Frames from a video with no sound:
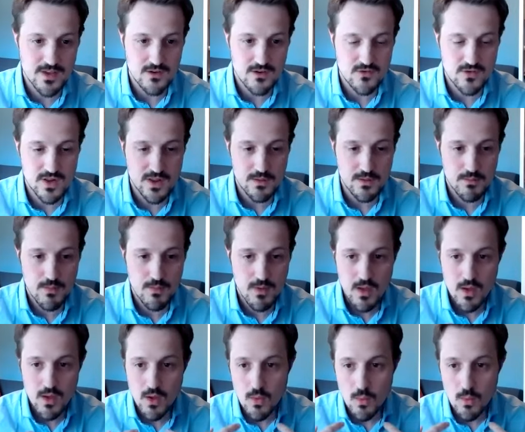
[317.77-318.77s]
actually.
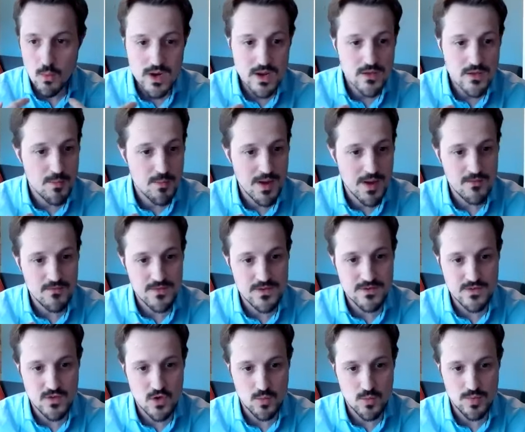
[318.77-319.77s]
One is about
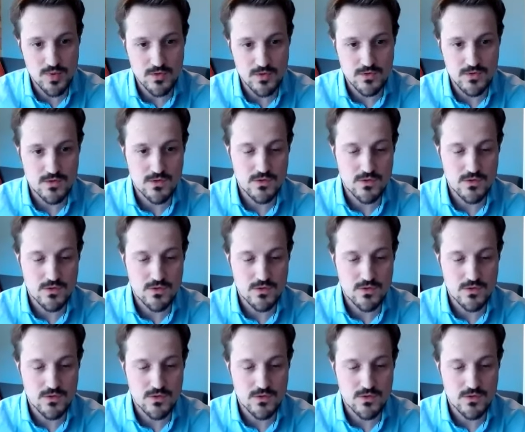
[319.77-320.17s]
dystopias.